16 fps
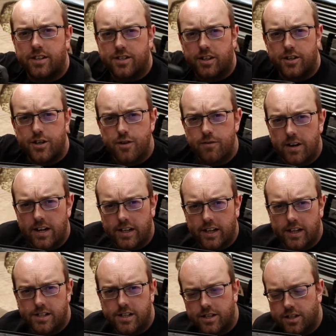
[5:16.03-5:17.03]
because our new
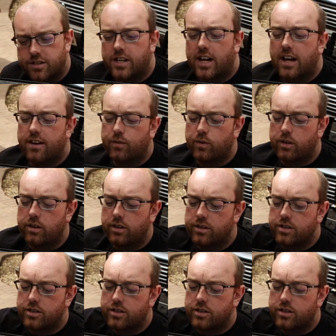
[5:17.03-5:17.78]
radiator doesn't have one.